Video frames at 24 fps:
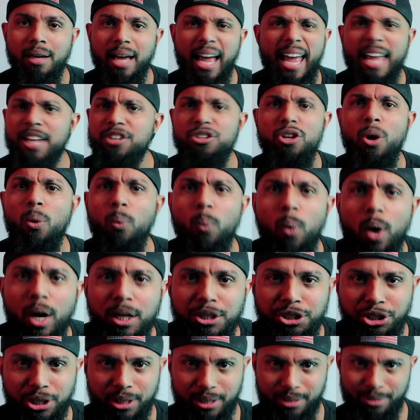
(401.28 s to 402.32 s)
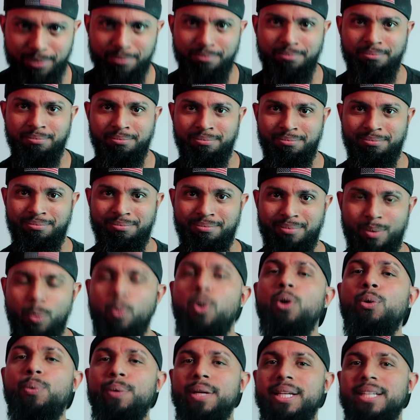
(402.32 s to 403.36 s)
Hey, don't watch it.
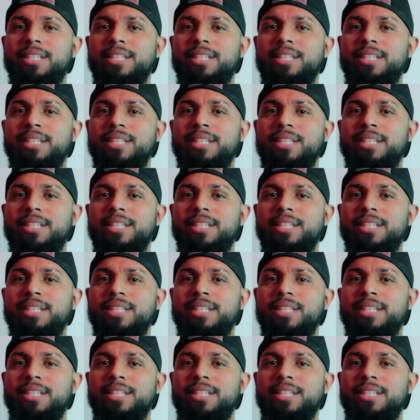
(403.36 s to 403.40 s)
What